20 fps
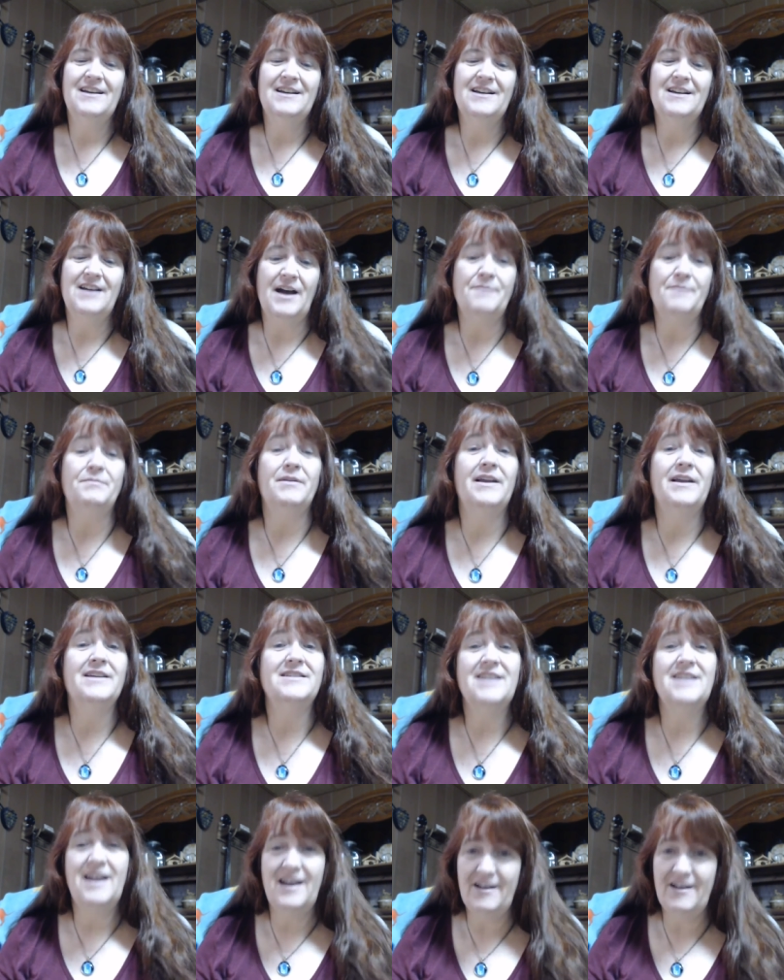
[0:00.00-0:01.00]
God
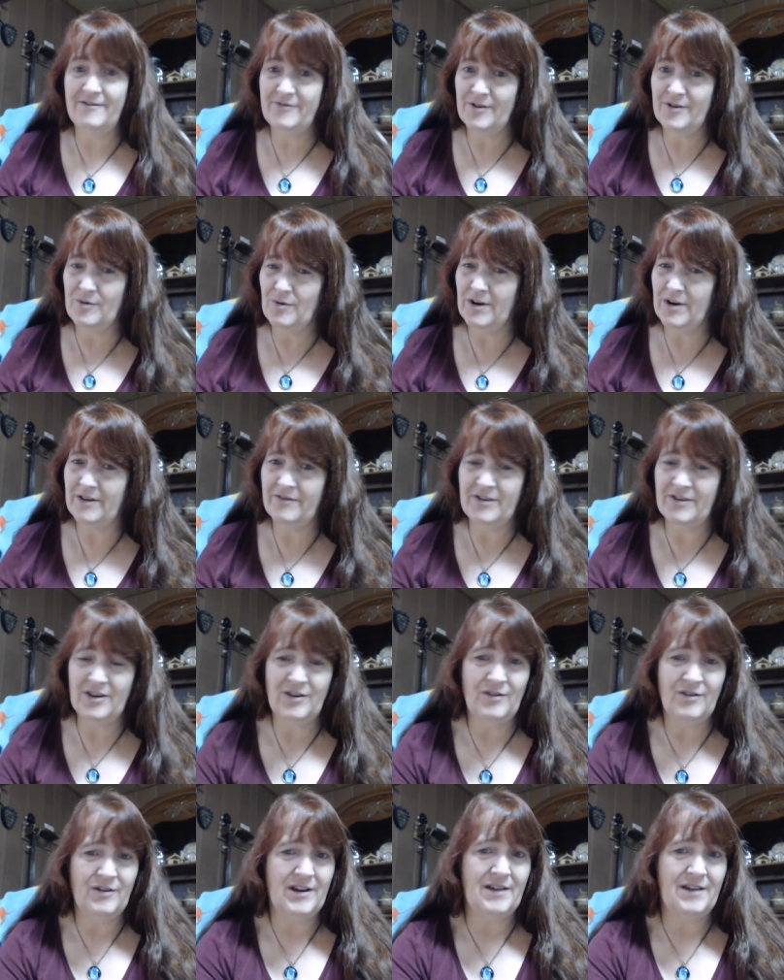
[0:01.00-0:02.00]
bless every one of
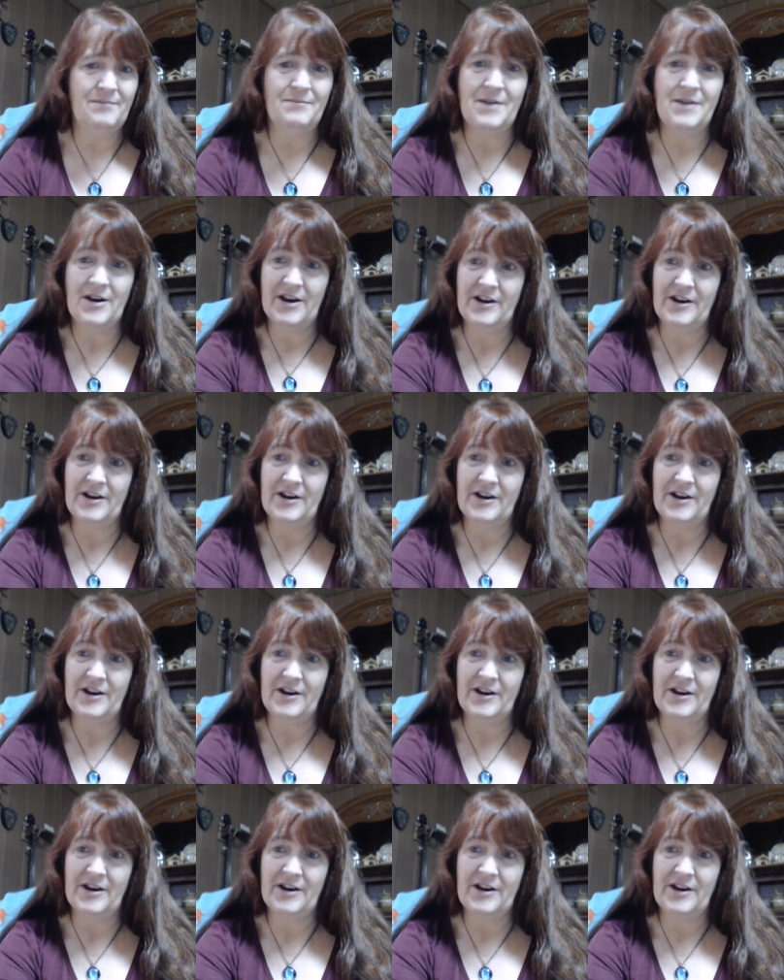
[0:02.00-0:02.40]
you and Merry